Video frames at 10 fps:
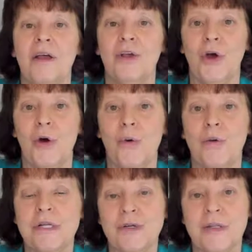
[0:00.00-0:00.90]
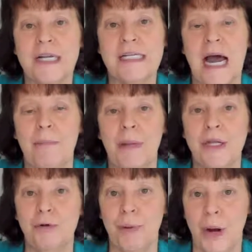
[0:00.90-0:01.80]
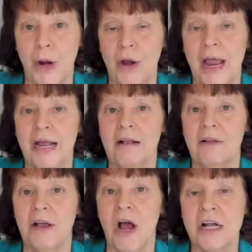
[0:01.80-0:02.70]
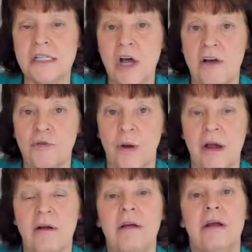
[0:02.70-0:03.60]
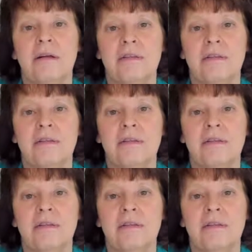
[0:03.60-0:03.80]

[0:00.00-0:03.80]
Go to the top menu bar and click on software.